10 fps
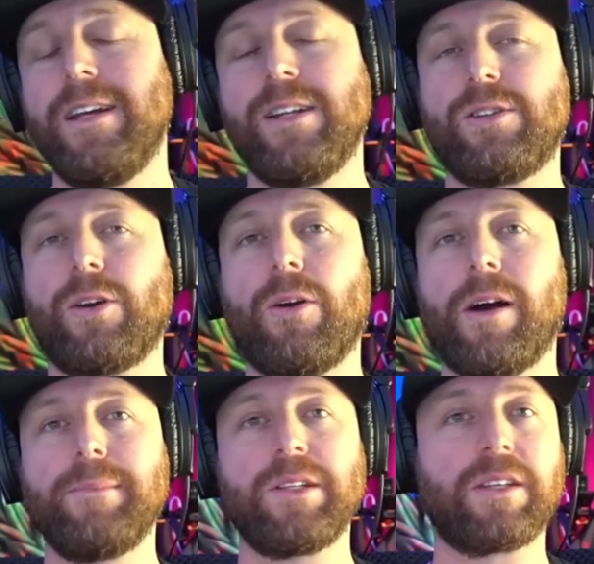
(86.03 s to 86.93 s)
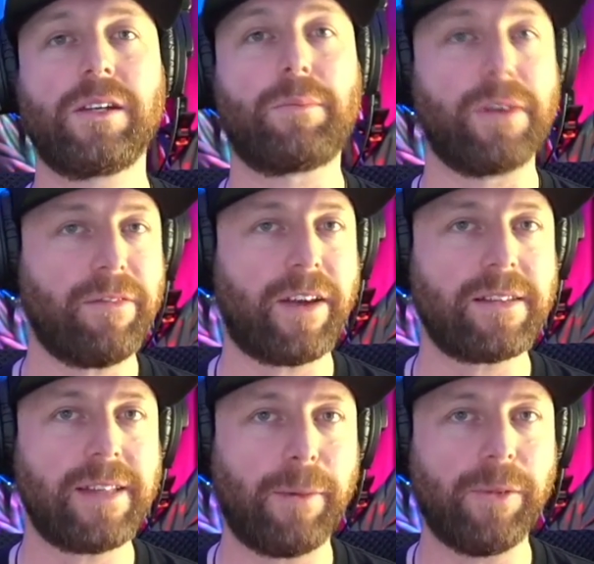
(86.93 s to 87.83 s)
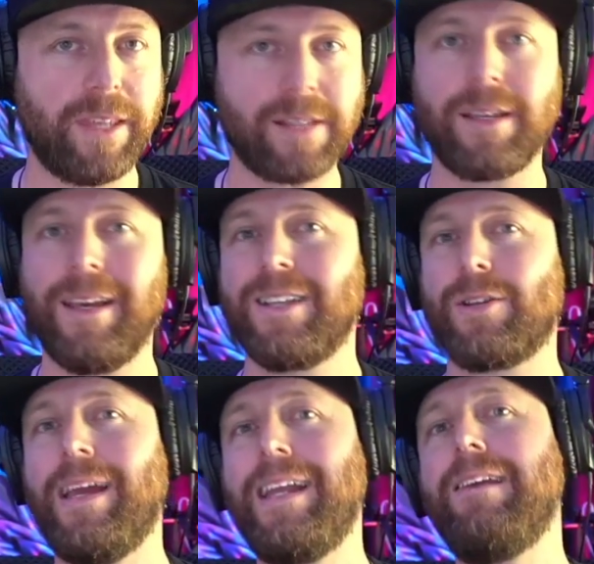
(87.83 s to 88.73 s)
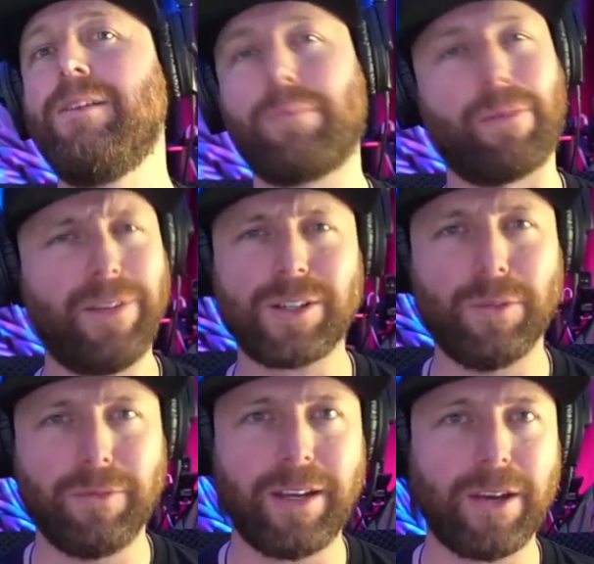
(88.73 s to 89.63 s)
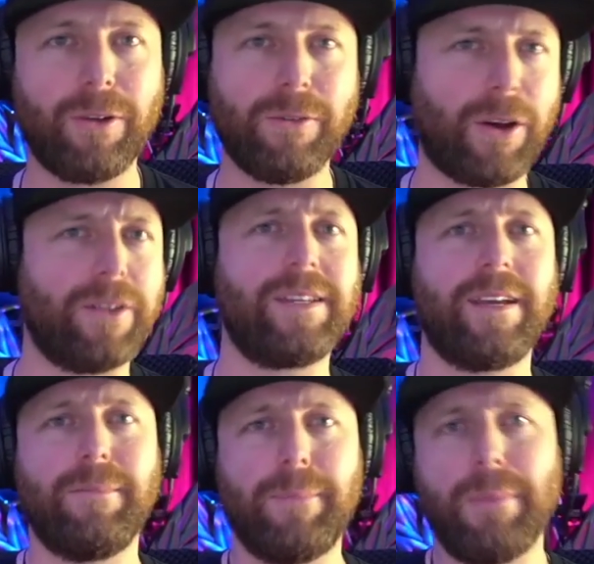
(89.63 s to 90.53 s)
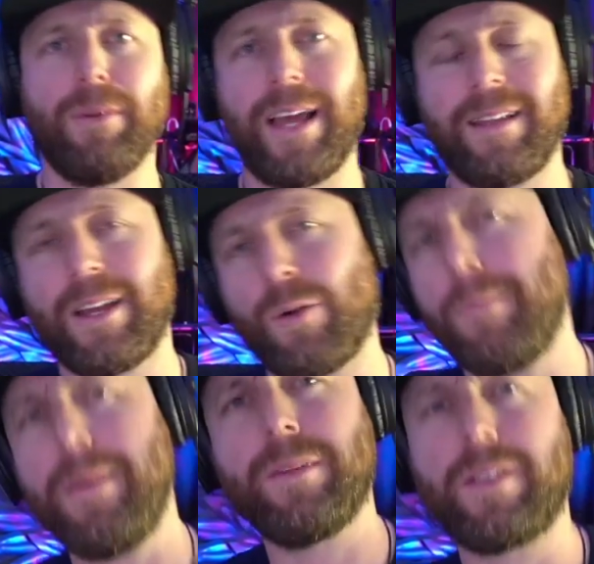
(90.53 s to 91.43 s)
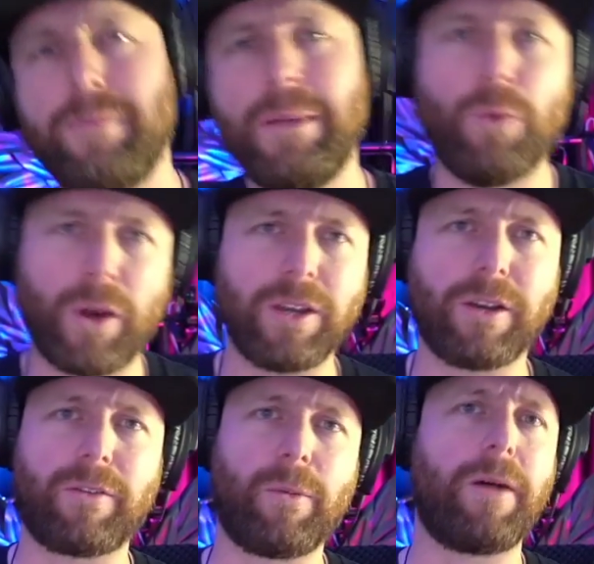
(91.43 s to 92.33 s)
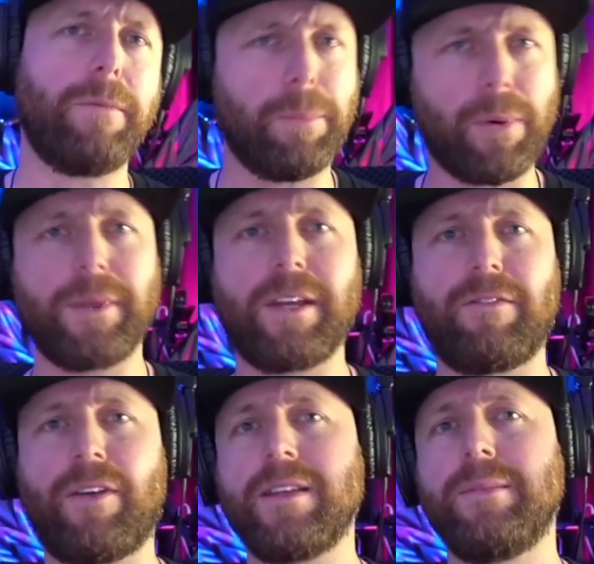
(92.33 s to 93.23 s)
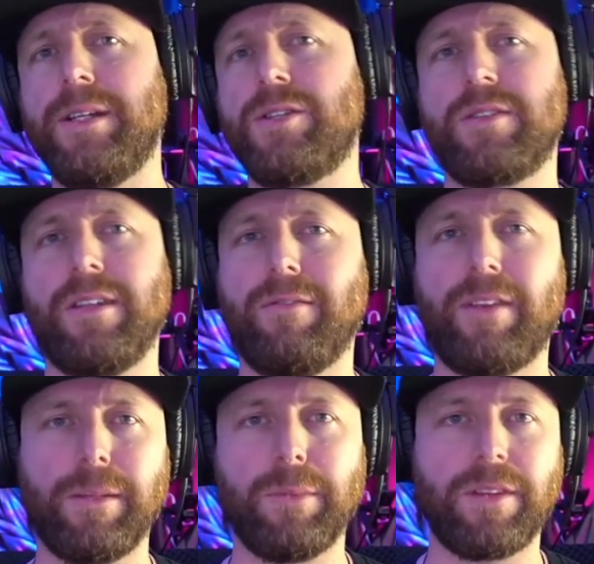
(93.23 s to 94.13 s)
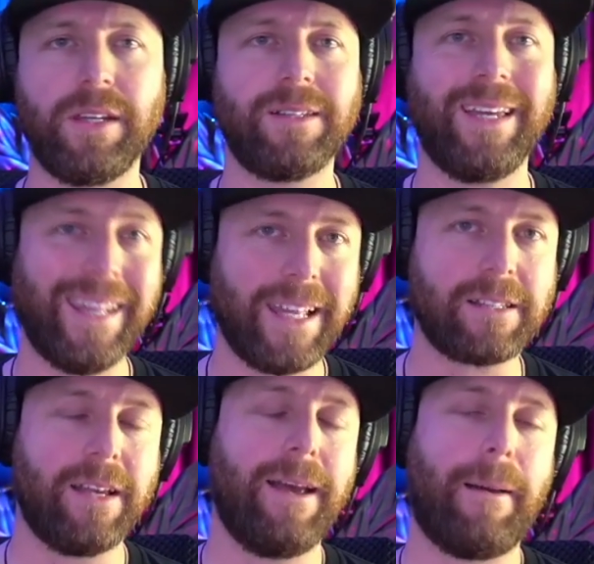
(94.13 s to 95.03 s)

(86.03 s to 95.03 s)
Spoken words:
So I'm just going to preface that with this. So any professional video content people out there or people that have been working on it for a while, you're probably going to find some interesting and valuable things in this.